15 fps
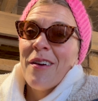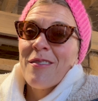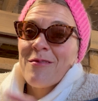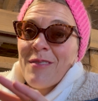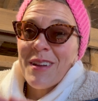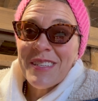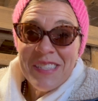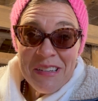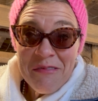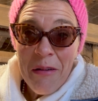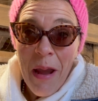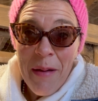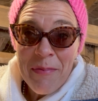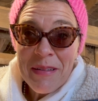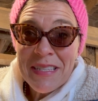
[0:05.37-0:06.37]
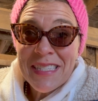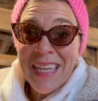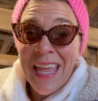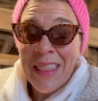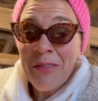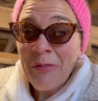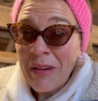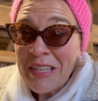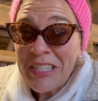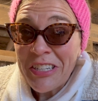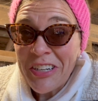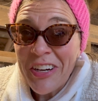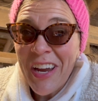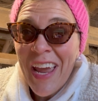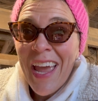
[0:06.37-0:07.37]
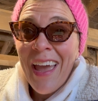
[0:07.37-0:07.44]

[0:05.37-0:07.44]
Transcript: raising rabbits in the winter.